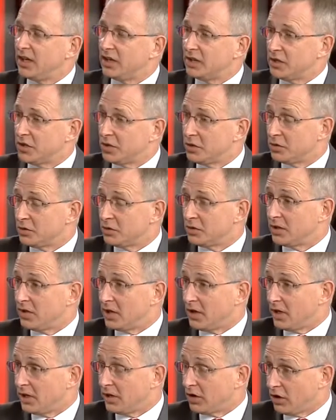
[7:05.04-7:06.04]
to
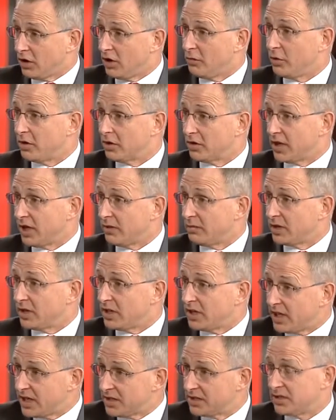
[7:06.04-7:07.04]
the Commonwealth
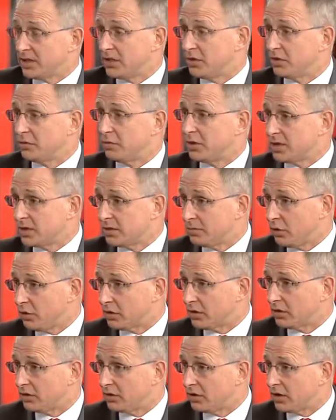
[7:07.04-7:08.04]
Government, yes, this should be
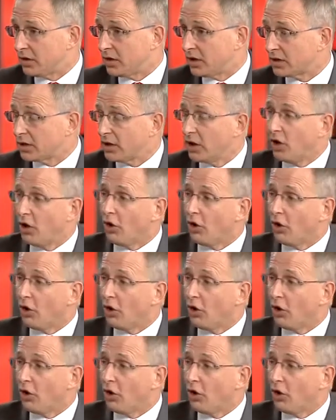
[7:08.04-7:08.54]
supported or not?